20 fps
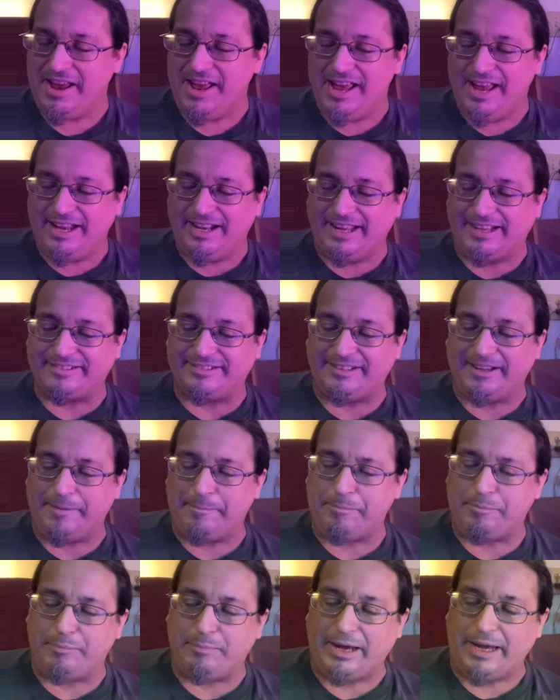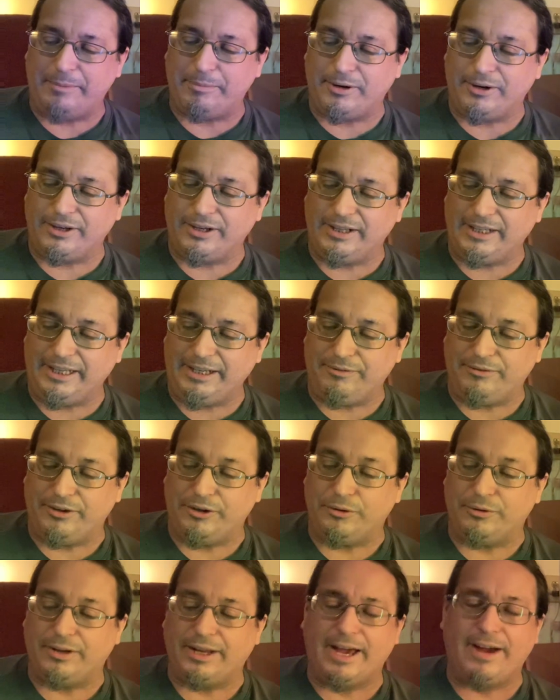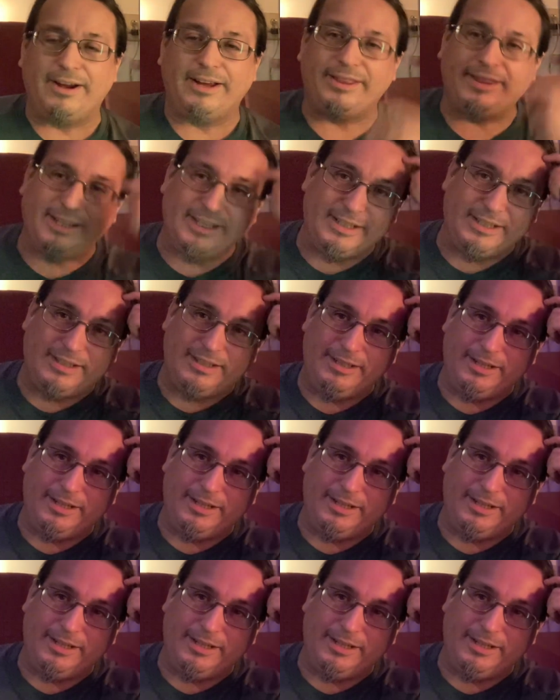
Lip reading: Next up, Babe, I'm Gonna Leave You. Now, I think,